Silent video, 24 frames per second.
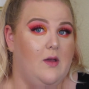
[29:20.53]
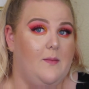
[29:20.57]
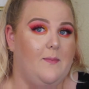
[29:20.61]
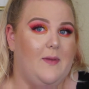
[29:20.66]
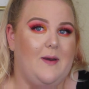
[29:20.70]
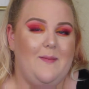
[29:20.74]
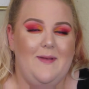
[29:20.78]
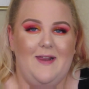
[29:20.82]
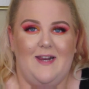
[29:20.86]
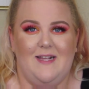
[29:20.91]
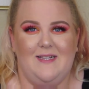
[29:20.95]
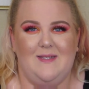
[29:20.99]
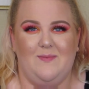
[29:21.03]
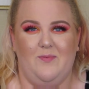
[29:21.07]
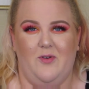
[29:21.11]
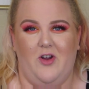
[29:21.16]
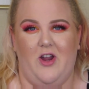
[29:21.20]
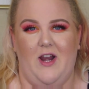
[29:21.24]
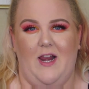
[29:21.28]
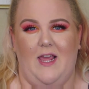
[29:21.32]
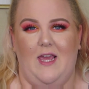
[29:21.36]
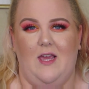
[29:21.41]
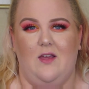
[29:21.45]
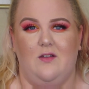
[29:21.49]
But I mean, it's
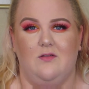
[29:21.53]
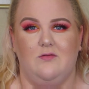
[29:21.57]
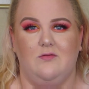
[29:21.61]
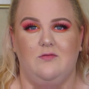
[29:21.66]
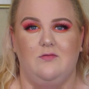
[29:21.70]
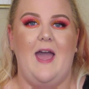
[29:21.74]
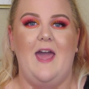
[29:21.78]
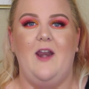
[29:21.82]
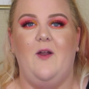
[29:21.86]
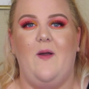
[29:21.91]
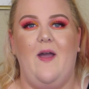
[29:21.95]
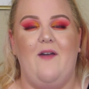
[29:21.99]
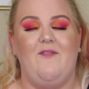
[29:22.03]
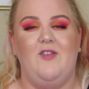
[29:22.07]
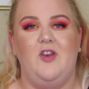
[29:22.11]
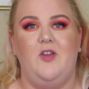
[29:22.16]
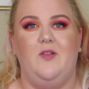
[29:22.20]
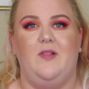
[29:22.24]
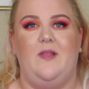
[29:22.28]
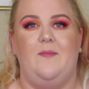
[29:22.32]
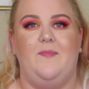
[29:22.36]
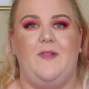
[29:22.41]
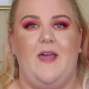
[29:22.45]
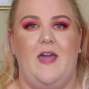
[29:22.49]
pretty. I don't have a
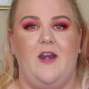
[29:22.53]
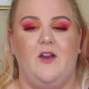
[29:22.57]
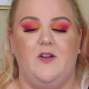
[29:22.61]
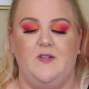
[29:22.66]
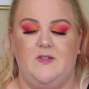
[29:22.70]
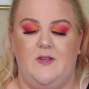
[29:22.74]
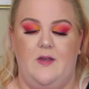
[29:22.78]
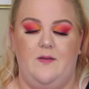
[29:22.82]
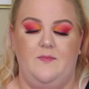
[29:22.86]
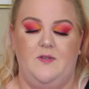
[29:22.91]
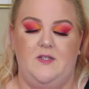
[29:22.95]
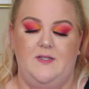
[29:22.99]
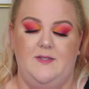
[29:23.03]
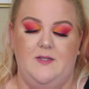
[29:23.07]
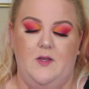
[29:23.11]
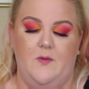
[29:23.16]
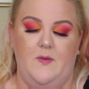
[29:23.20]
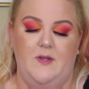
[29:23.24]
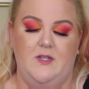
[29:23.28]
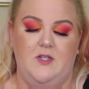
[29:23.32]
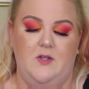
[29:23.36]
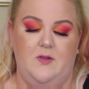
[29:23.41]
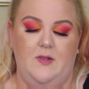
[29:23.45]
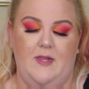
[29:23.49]
new lip liner, so I'm just
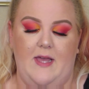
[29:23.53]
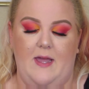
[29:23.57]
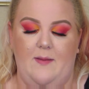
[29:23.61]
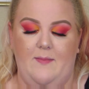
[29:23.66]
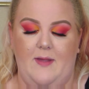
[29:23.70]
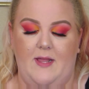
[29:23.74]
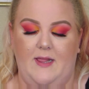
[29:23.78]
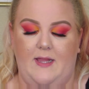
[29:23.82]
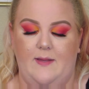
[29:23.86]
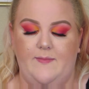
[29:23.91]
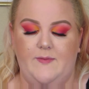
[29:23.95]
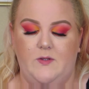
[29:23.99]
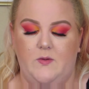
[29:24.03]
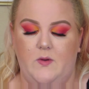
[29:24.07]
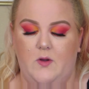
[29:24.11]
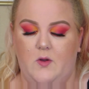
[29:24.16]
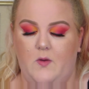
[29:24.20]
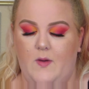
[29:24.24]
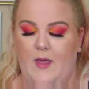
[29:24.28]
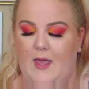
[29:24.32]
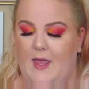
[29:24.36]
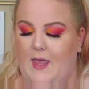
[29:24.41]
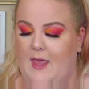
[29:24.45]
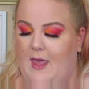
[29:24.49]
going to line my lips real
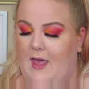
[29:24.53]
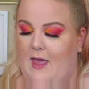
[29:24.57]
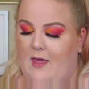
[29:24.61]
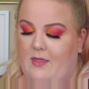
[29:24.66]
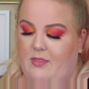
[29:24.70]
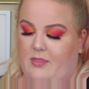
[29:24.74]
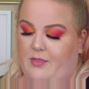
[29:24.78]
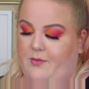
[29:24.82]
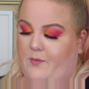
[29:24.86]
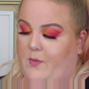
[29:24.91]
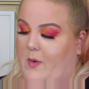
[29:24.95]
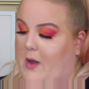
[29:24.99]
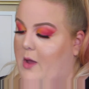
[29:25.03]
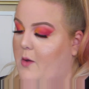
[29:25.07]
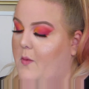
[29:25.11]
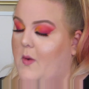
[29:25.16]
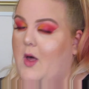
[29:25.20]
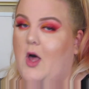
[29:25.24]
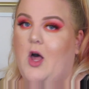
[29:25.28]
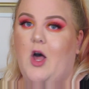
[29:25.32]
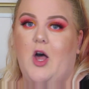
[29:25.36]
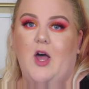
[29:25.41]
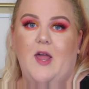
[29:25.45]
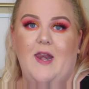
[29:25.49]
quick and throw
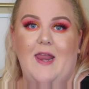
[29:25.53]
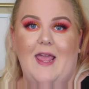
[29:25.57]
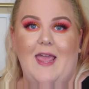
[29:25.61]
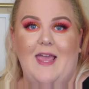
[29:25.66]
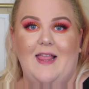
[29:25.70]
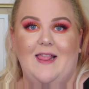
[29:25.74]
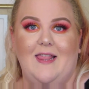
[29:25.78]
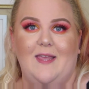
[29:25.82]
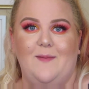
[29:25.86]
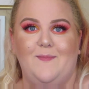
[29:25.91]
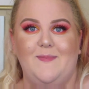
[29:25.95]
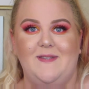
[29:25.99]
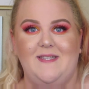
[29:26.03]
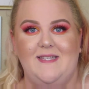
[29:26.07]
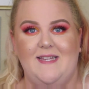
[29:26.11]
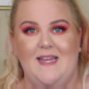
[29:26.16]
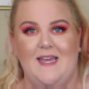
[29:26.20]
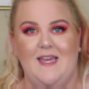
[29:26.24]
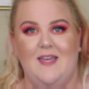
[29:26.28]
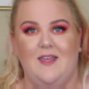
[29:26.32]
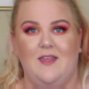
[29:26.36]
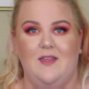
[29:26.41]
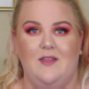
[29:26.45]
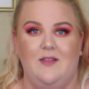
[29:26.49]
on a
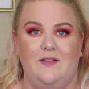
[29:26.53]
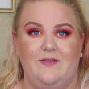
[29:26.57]
lipstick.